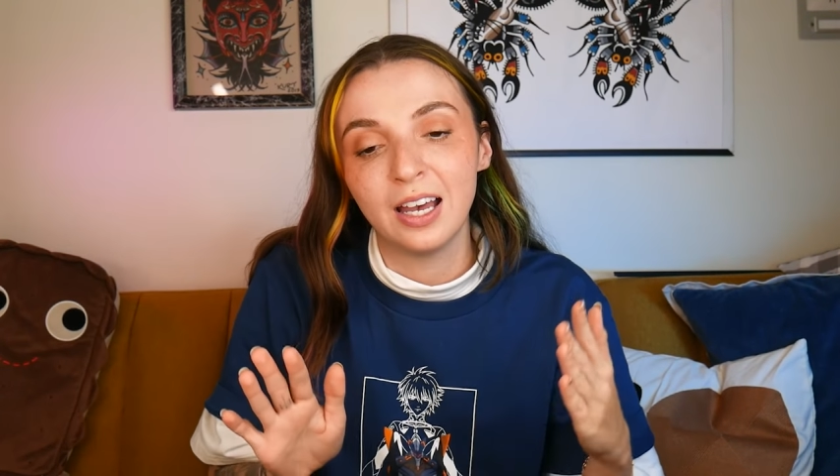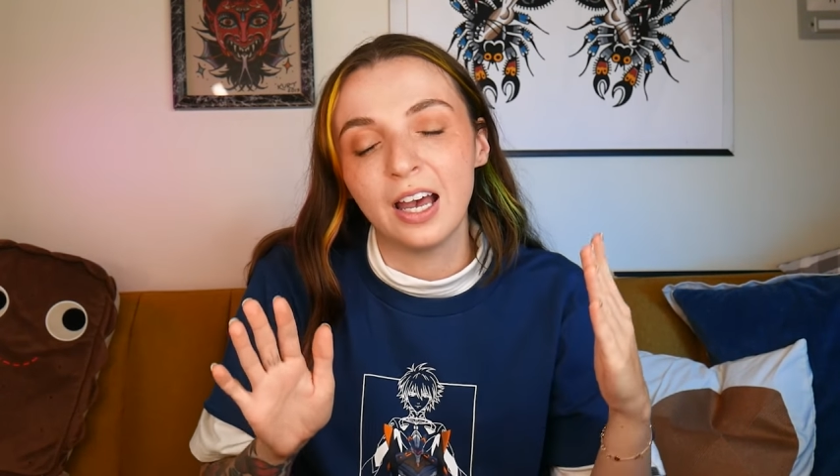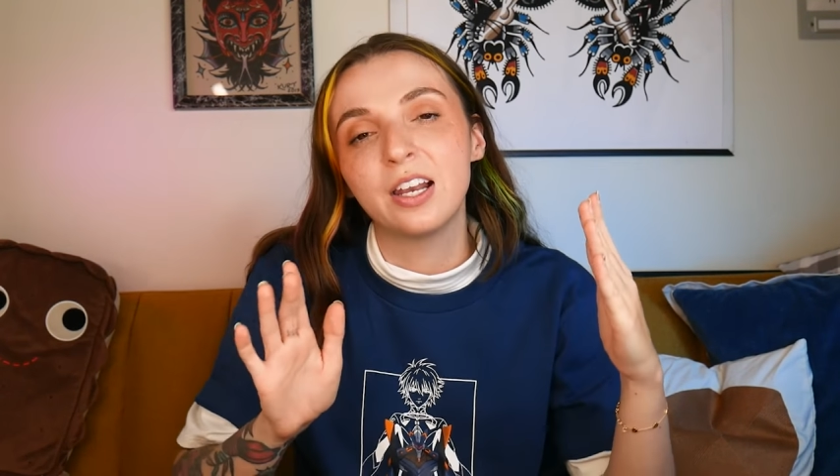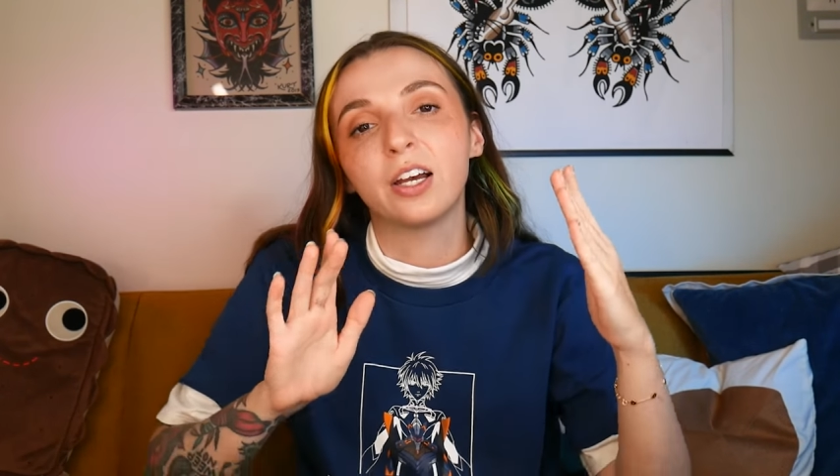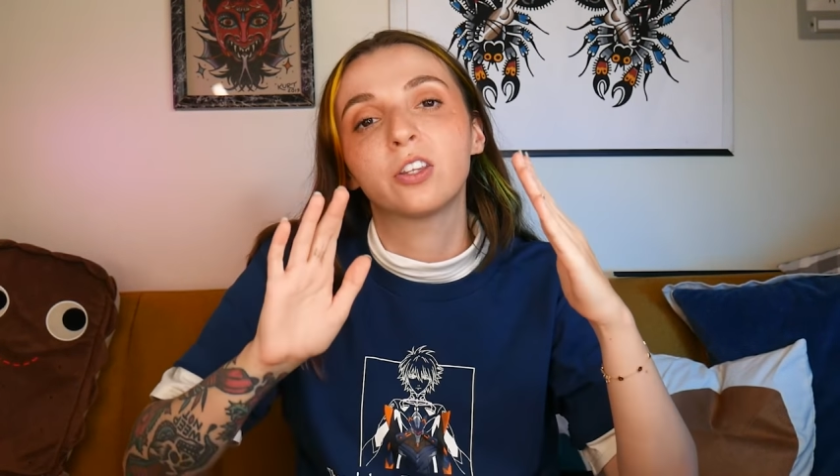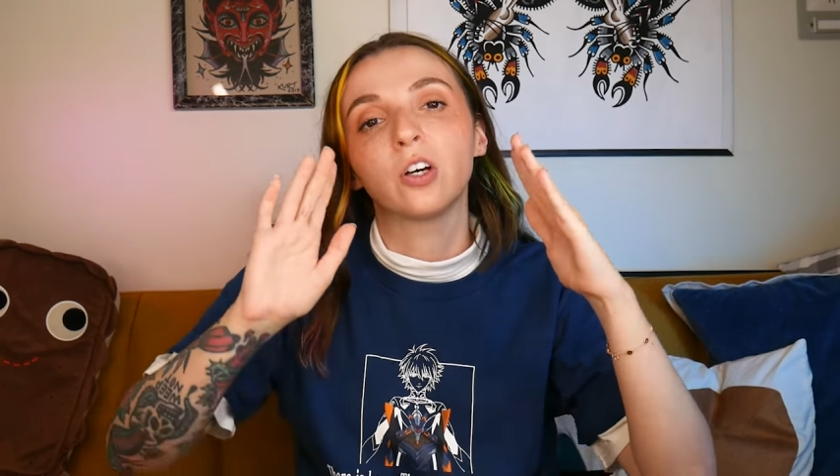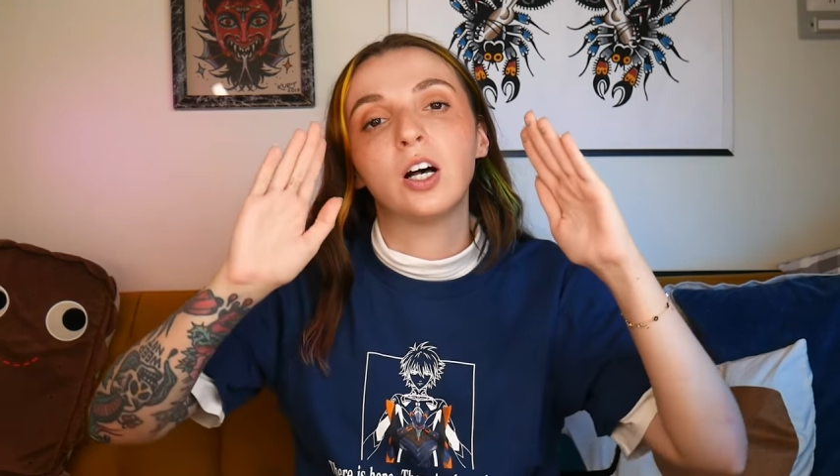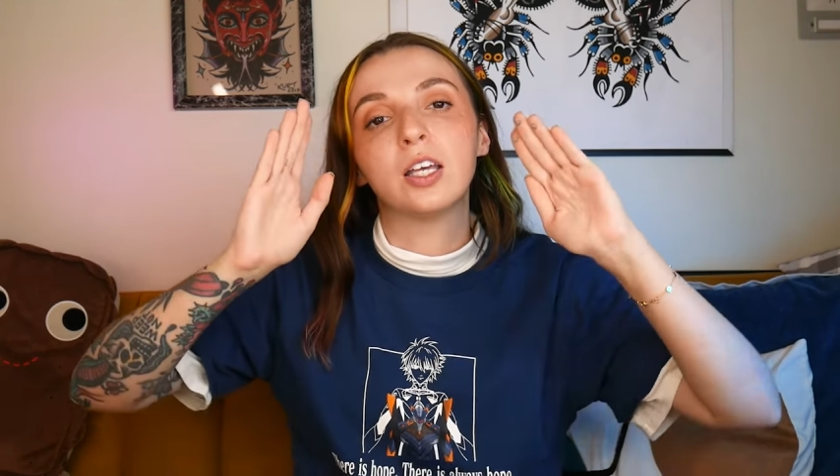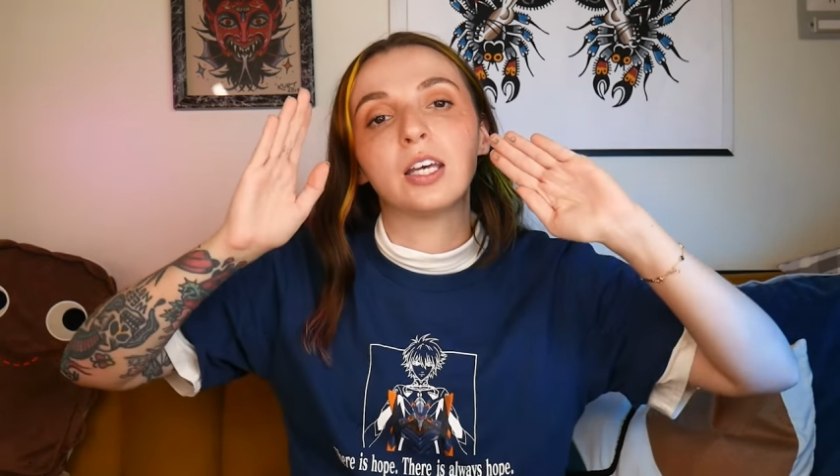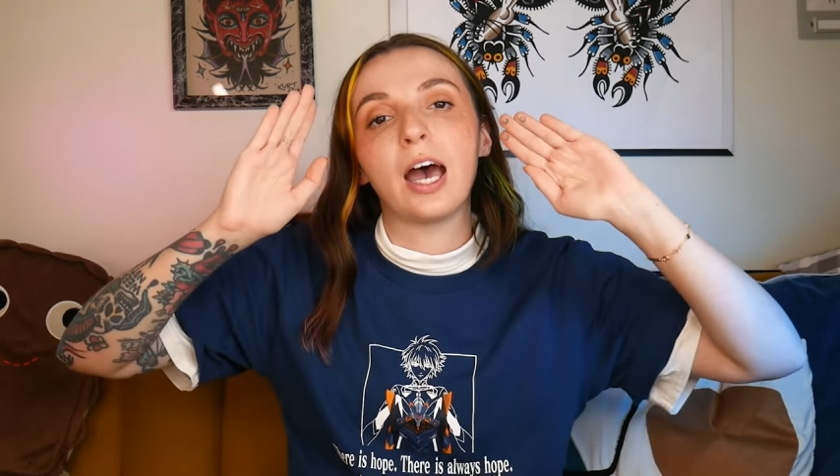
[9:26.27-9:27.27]
and I
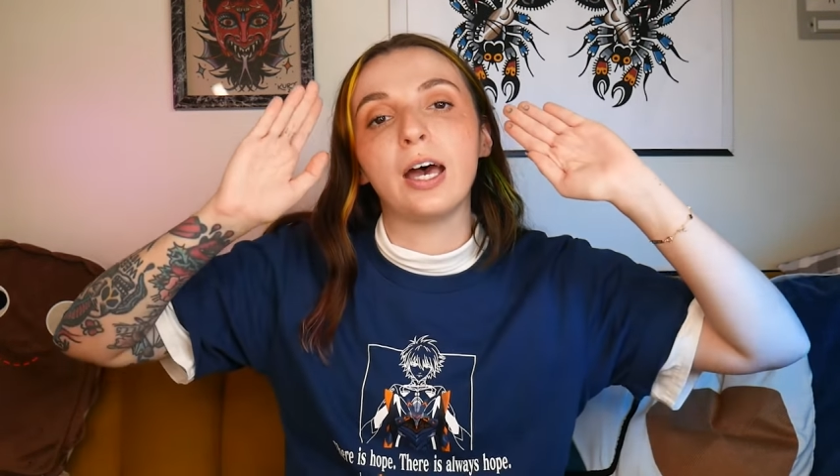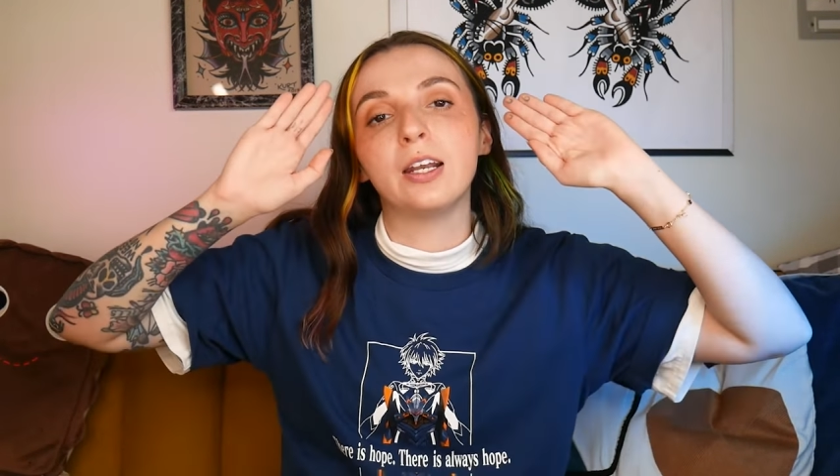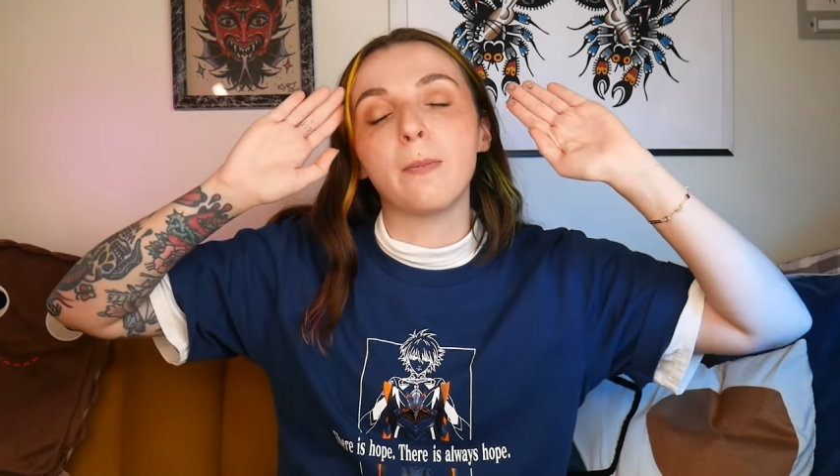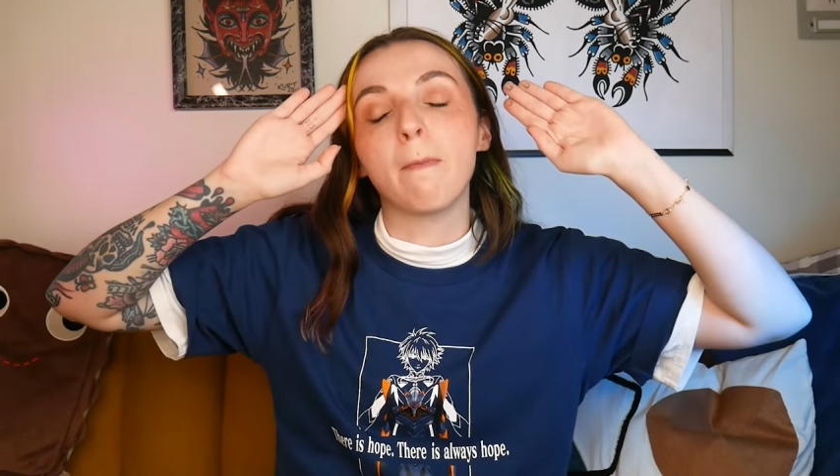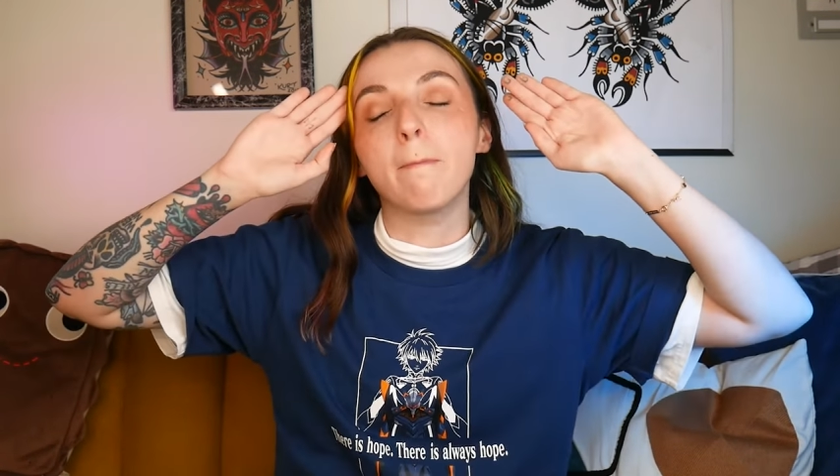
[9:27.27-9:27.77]
thought it had